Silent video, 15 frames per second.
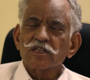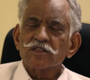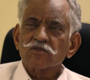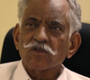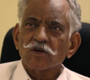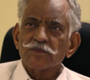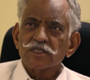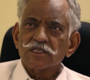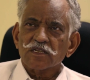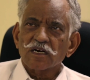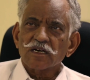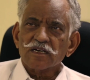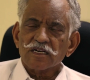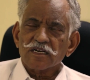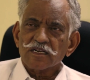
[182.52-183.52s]
Swami
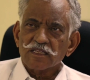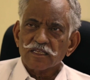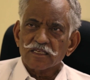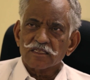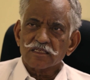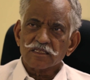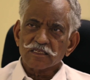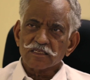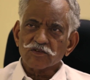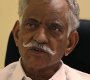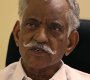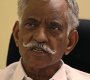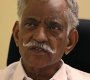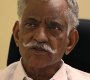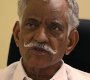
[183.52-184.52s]
started this
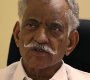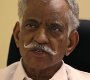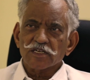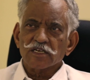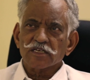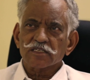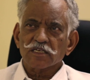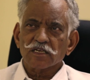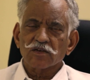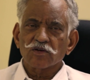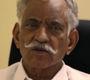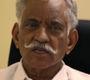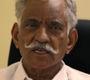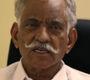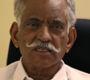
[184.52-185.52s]
22 years ago,
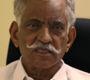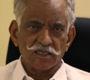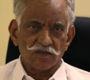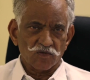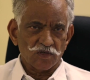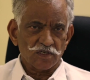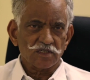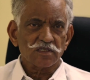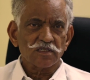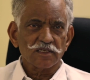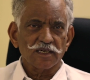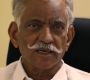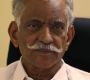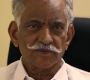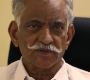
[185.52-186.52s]
yes, it was
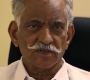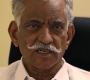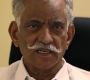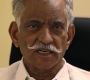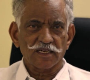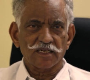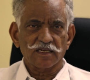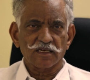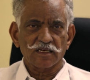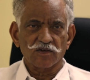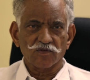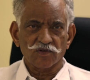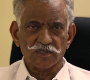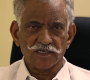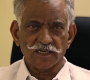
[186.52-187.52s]
up to date. It
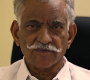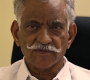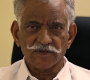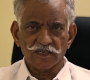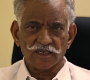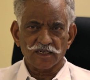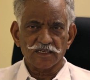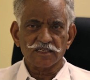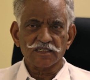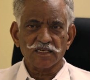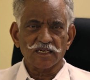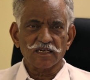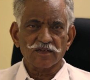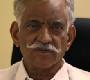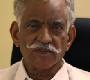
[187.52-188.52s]
was definitely
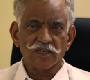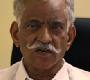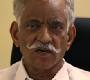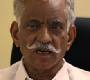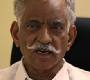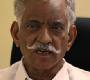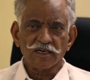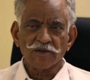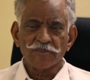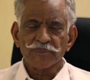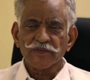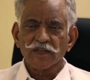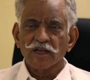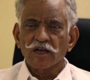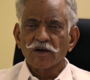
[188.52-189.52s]
state of the art.
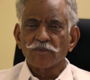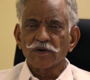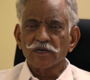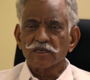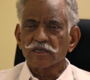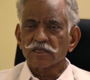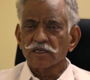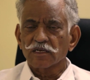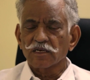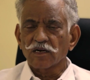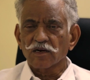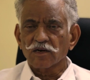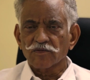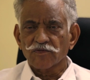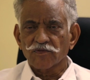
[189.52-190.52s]
But a
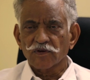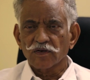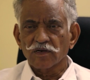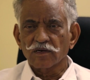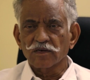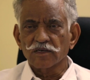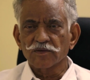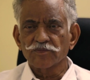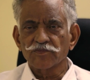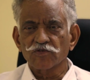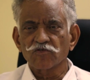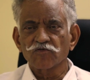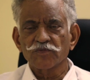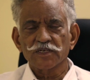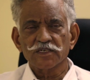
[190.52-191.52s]
lot of
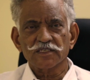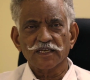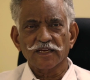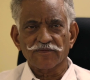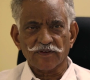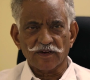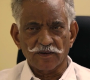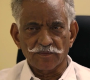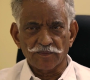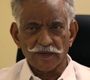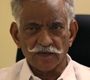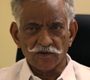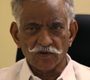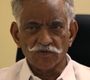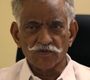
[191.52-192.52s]
improvements have come by
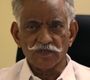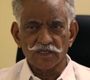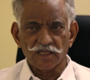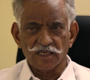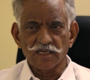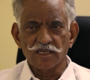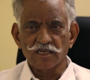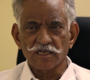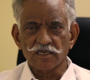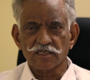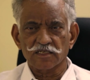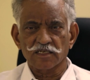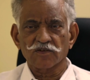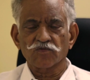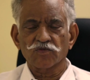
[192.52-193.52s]
over the years,
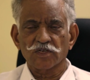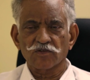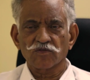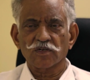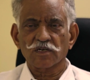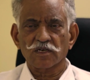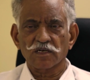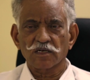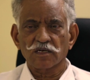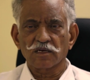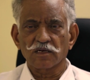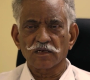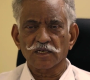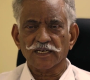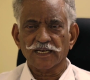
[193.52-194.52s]
and we were
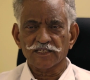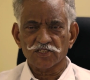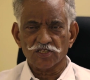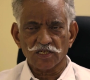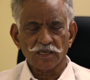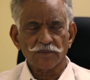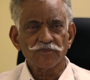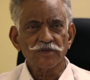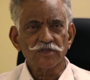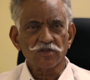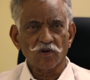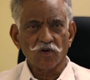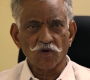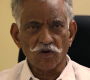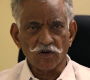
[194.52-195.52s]
catching up with
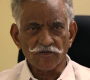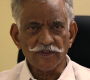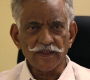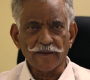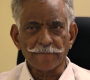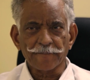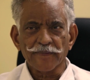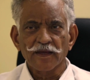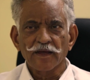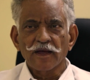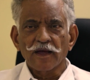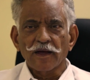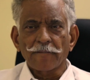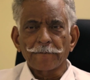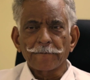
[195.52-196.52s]
all of them.
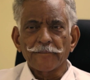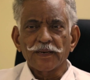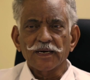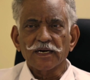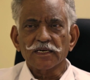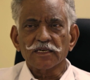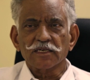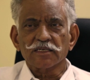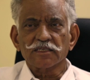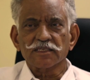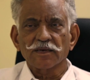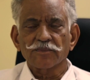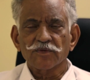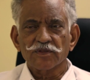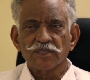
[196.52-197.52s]
But
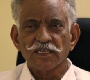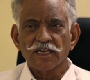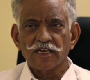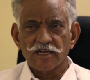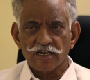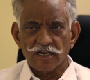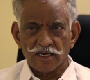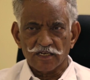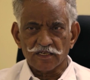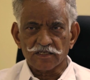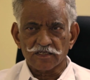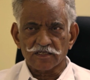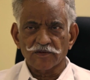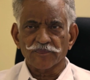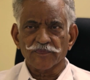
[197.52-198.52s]
some of the
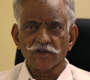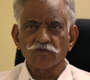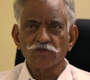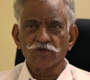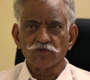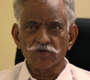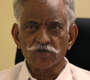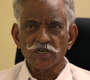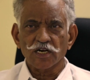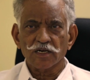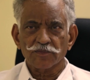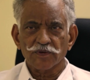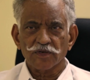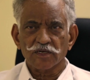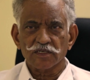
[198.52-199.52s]
areas we could
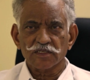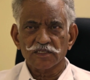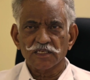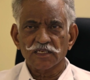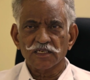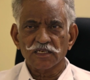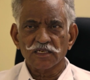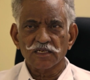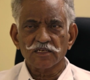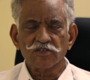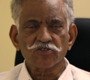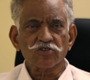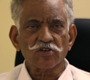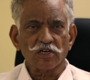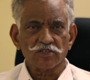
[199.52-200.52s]
not, because they needed
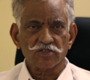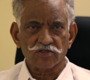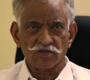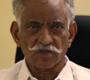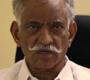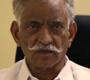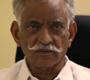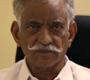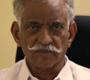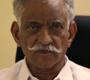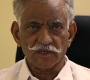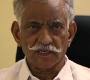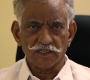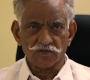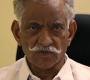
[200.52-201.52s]
structural
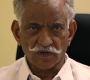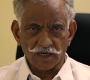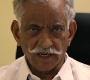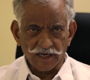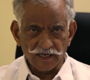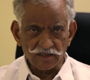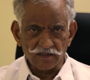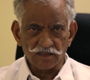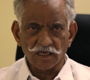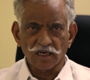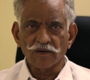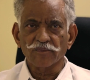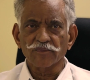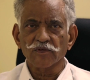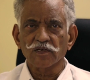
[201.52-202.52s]
as well as
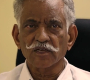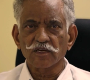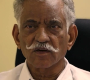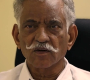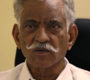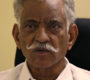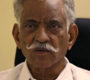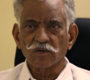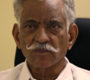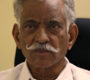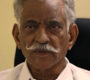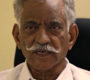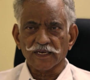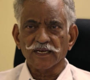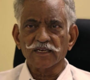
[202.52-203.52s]

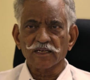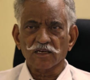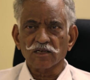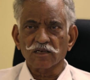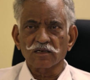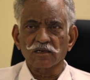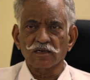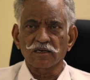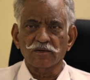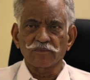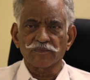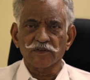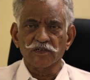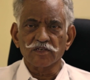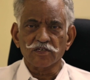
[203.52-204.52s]
mechanical
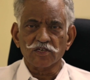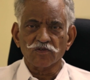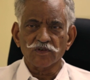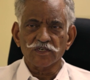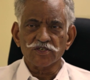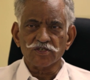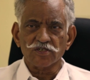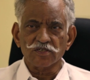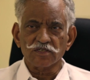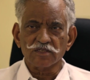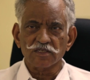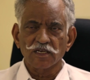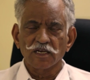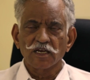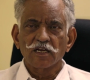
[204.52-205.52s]

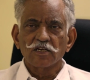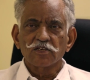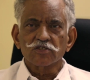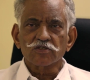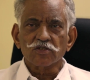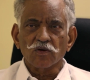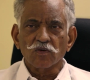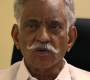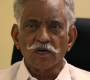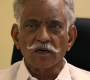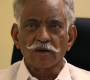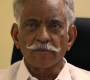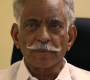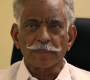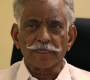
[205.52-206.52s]
interventions.
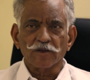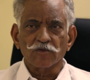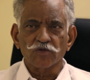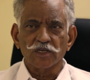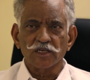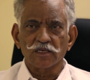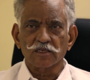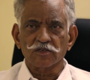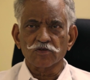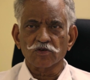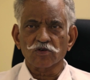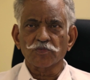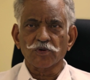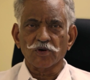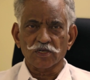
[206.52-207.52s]
So we
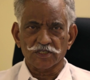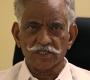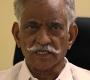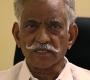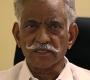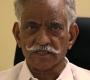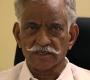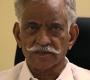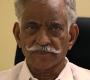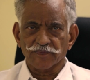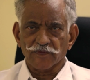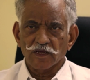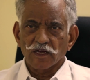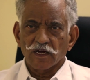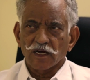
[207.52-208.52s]
took projects,
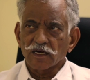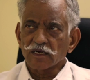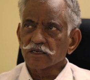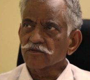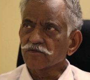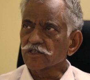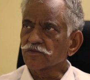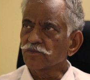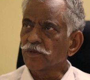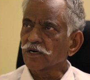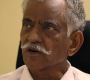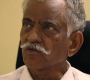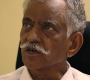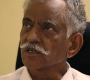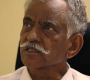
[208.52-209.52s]
and with
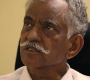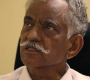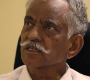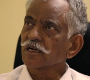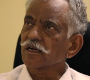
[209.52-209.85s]
Bhagawan's